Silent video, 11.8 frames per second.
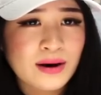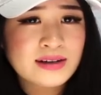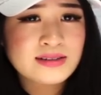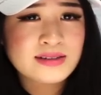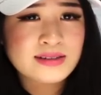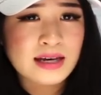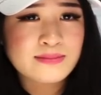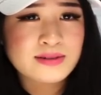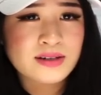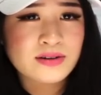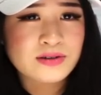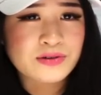Why is this game
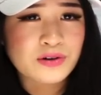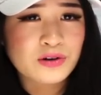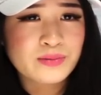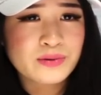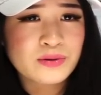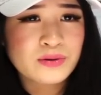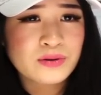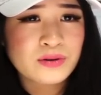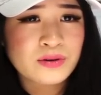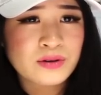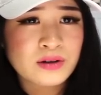so adorable?